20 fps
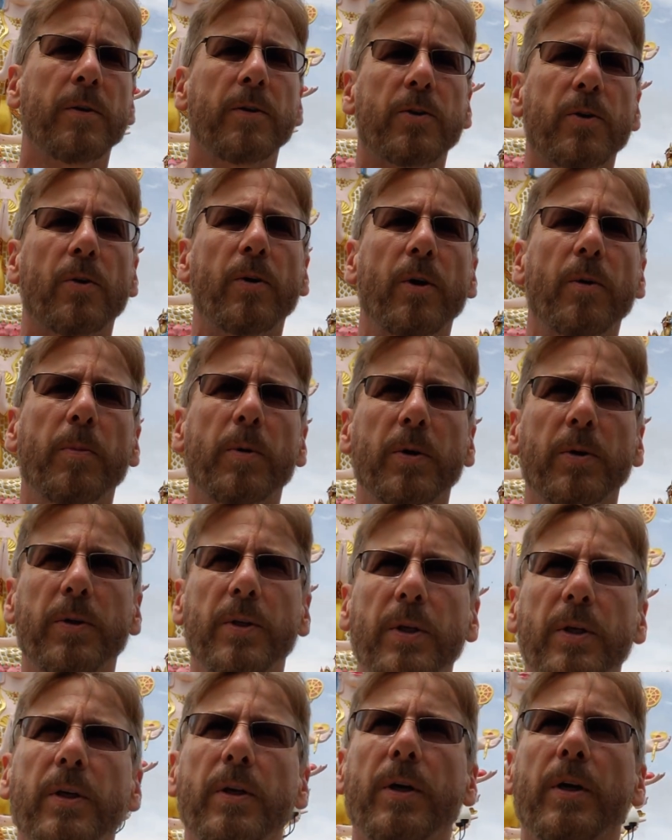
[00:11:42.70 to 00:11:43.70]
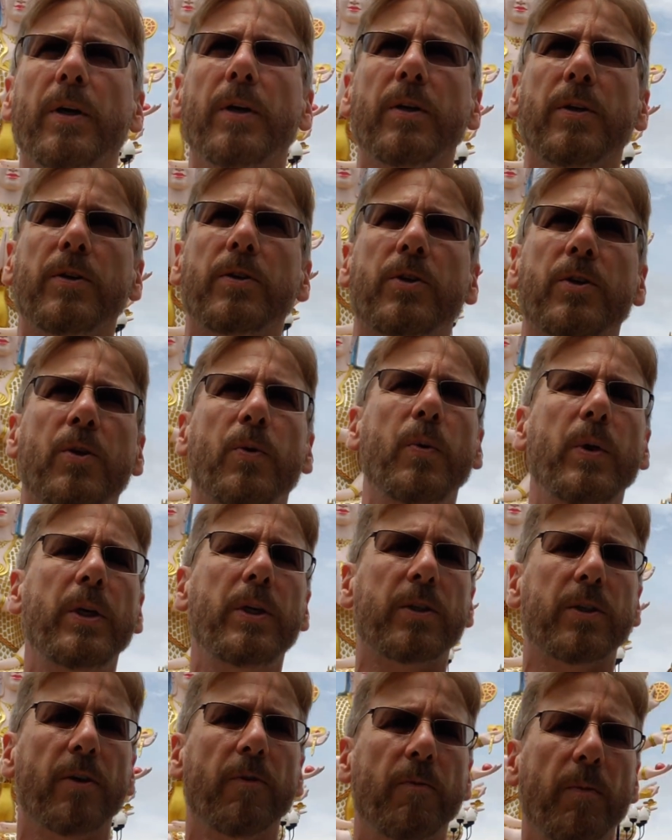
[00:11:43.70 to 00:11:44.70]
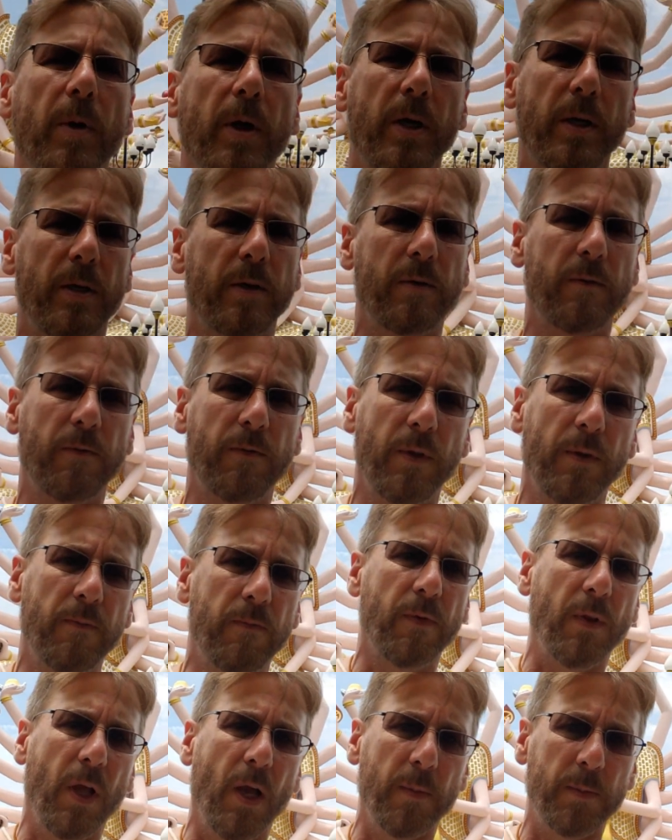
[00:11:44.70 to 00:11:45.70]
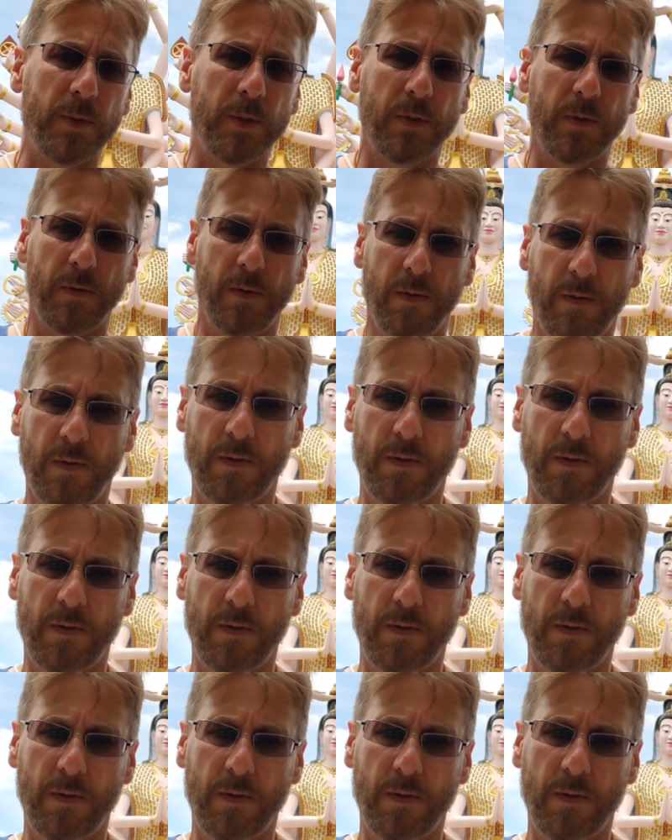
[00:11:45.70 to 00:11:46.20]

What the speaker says: Sorry about the squeaks of my flip-flops.